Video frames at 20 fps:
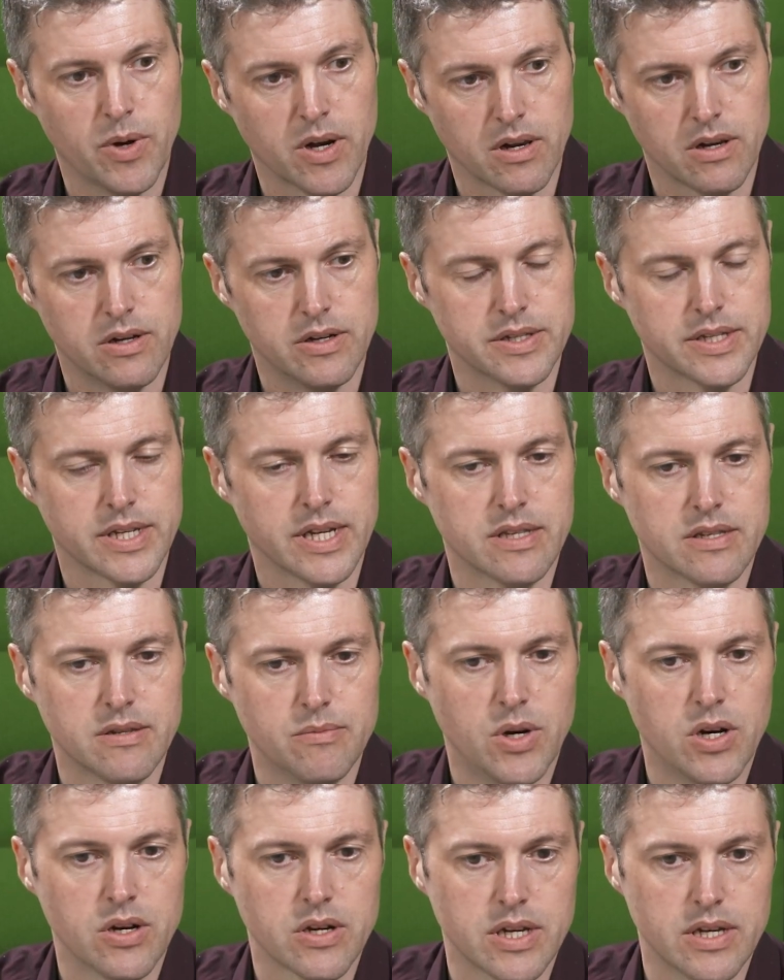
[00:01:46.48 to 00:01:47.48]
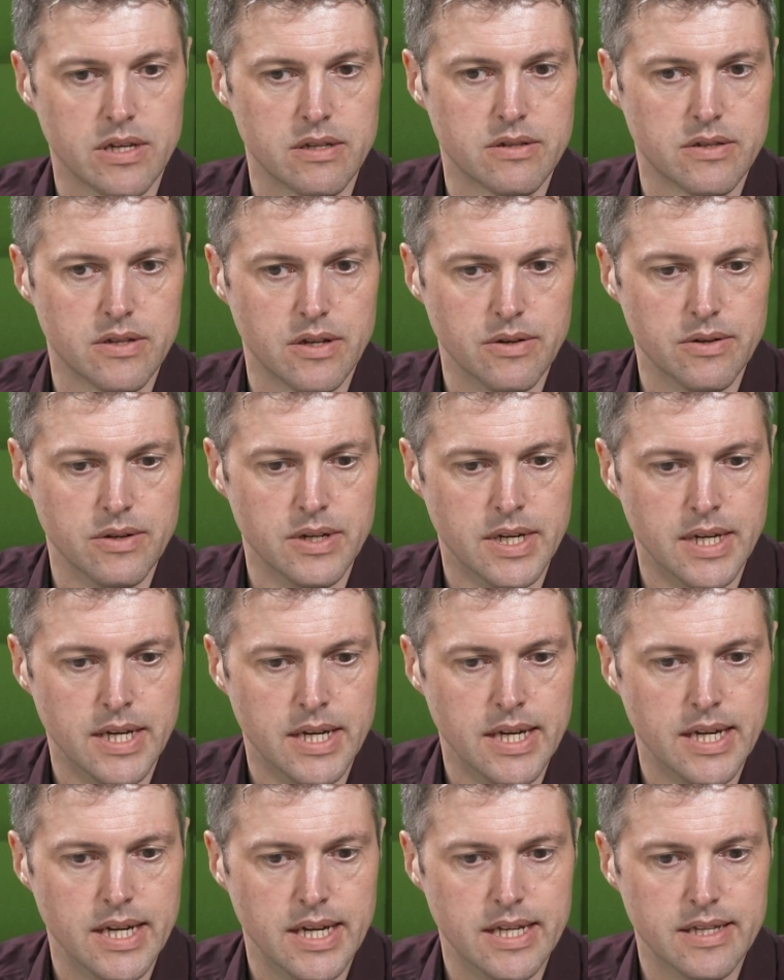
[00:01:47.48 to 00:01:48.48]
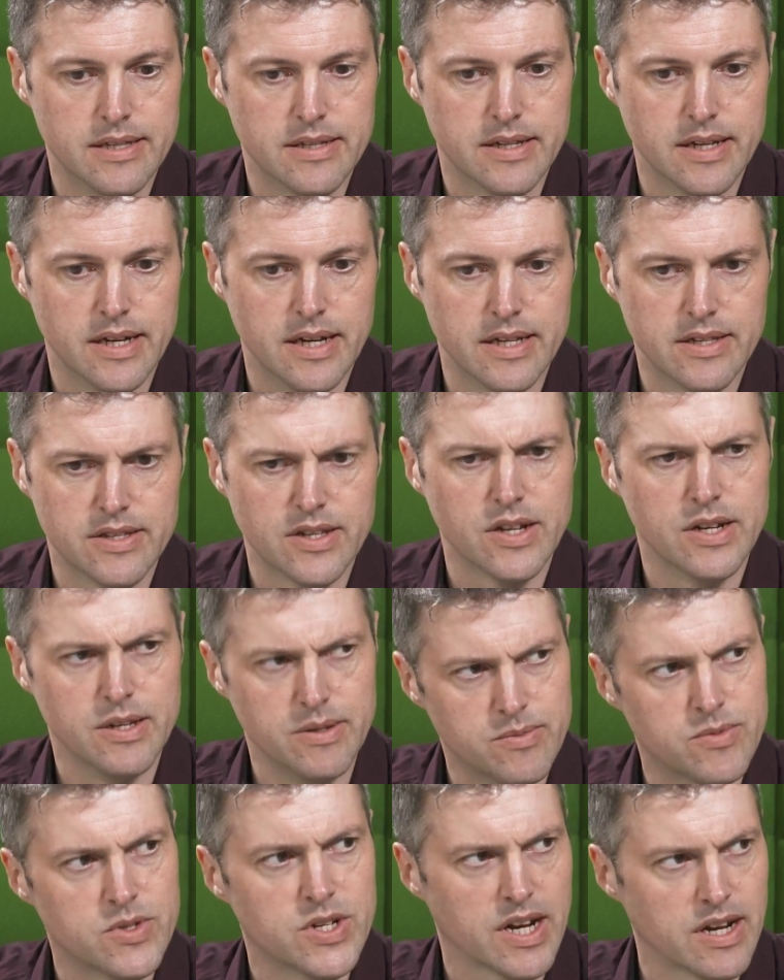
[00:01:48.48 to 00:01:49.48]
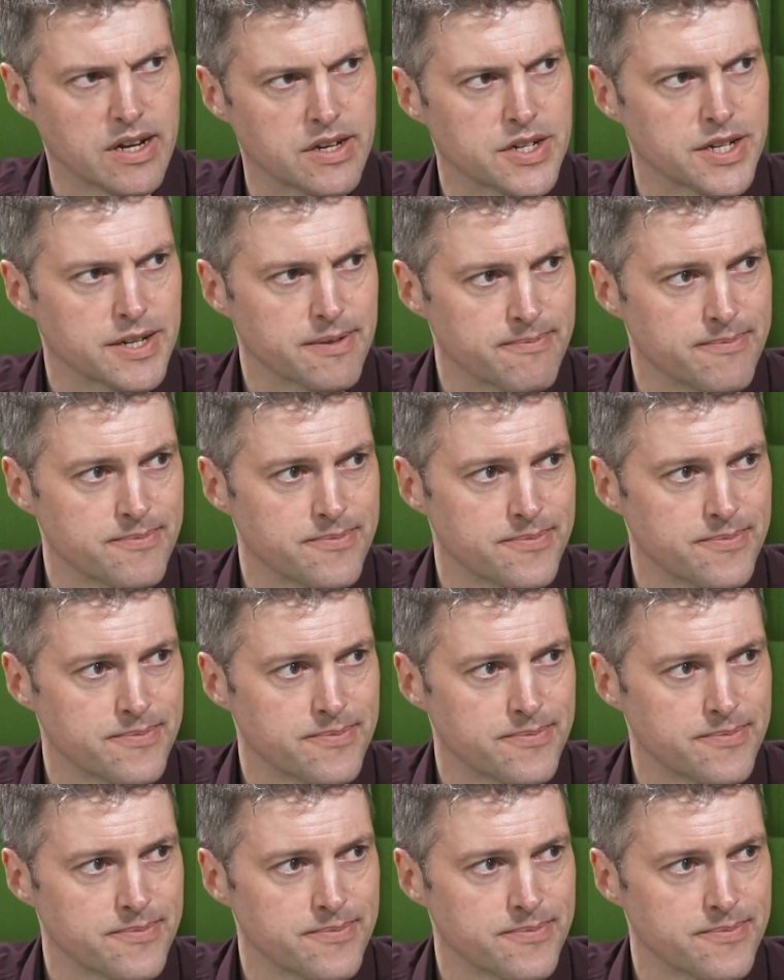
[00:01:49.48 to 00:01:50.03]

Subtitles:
our clients get to market. So it's certainly challenging.